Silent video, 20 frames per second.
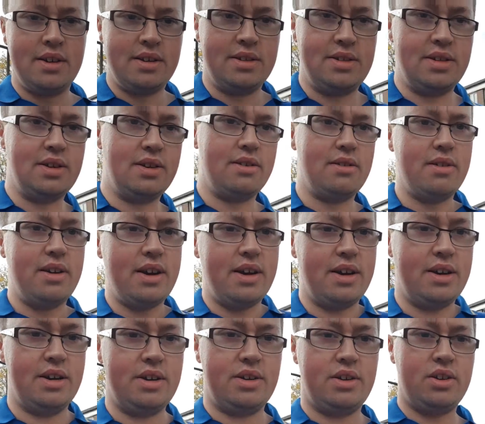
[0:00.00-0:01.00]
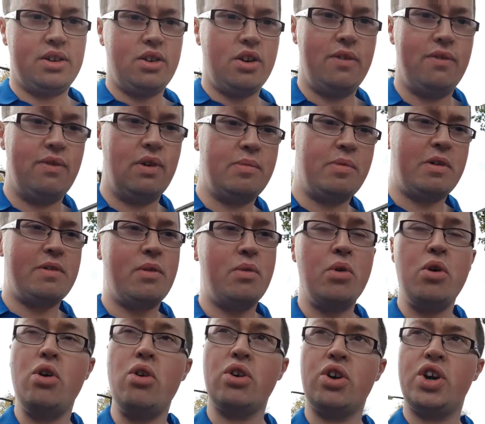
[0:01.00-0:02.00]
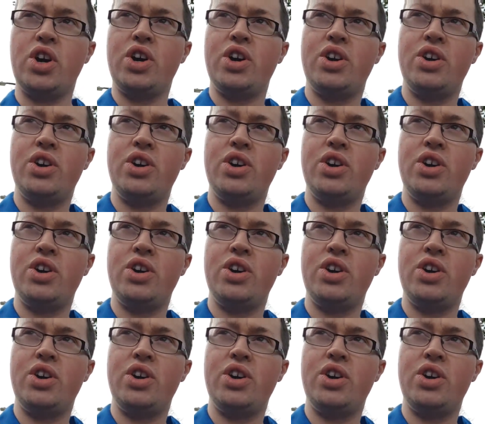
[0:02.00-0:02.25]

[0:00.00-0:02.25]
so gonna go for a bit of a walk.